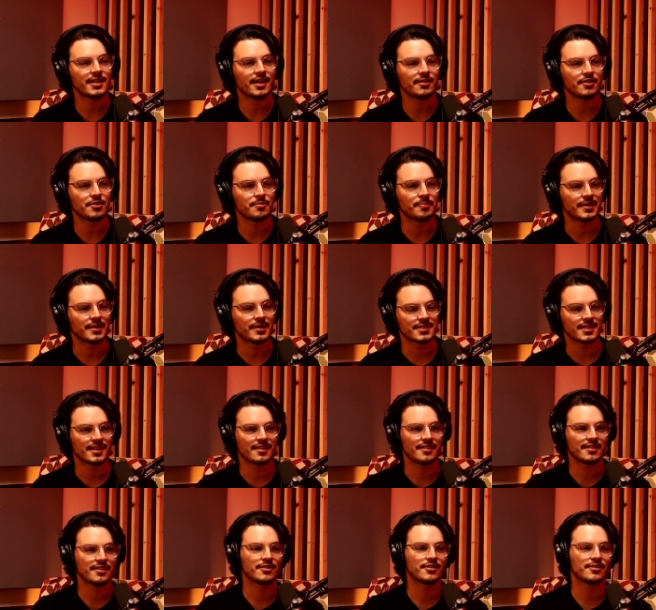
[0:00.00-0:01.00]
color, but
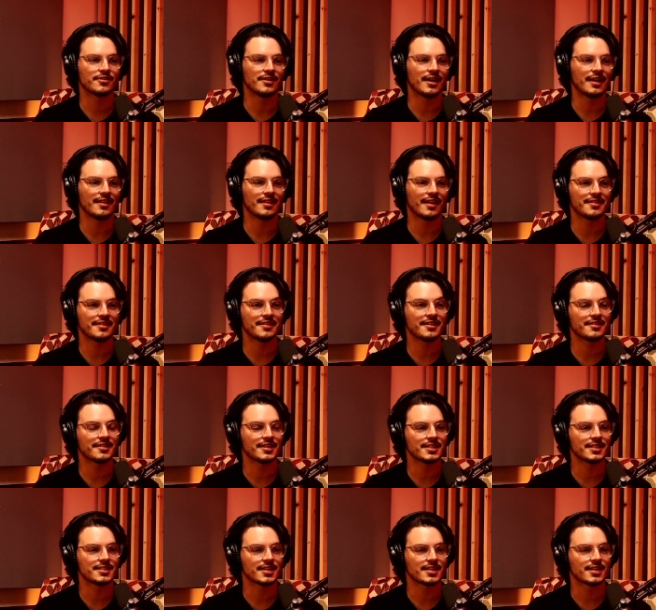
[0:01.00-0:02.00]
I think
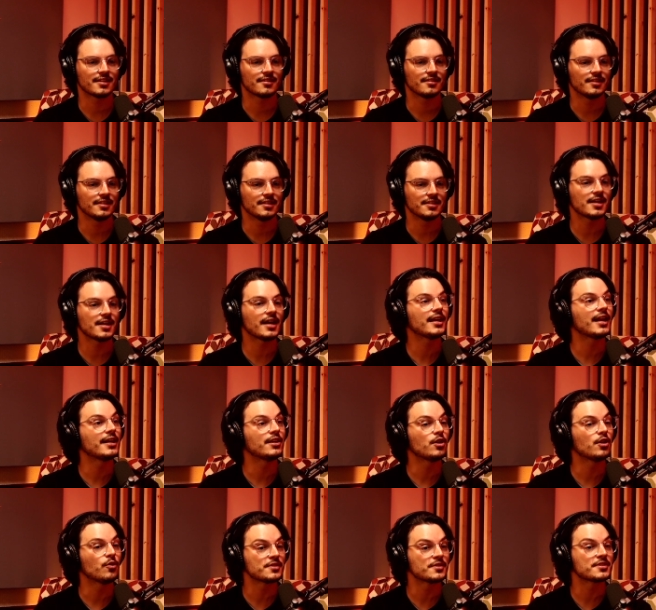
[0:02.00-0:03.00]
that tie-dye,
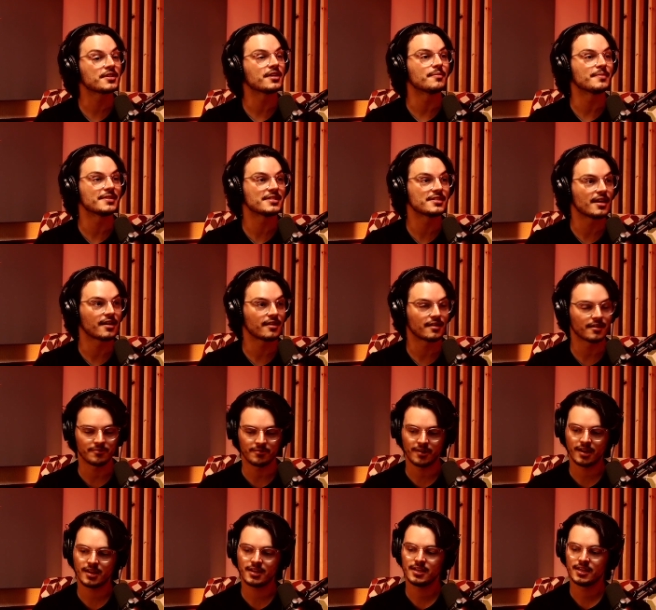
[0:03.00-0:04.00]
no one's going to mistake it,
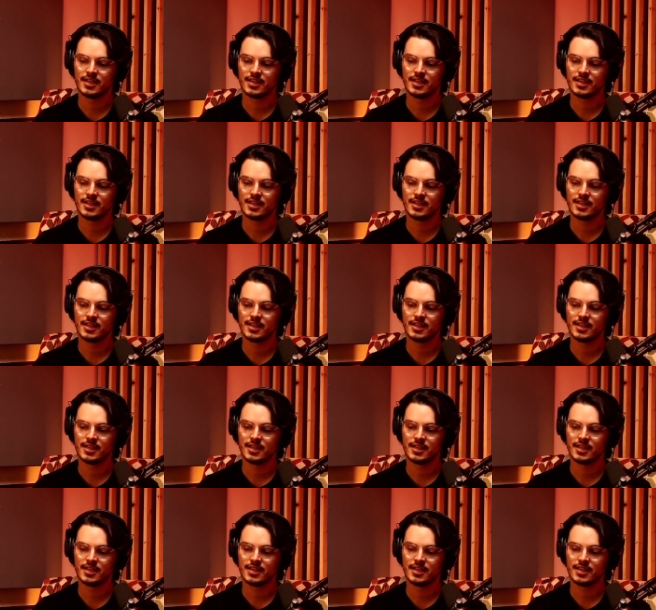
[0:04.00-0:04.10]
right?